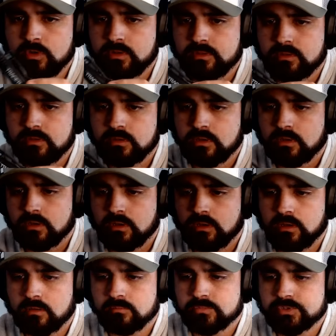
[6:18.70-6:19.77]
with.
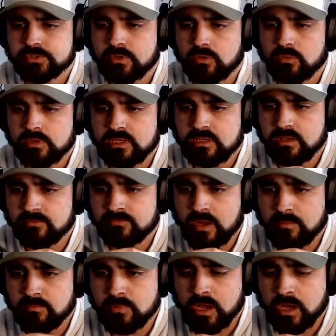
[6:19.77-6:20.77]
So if I'm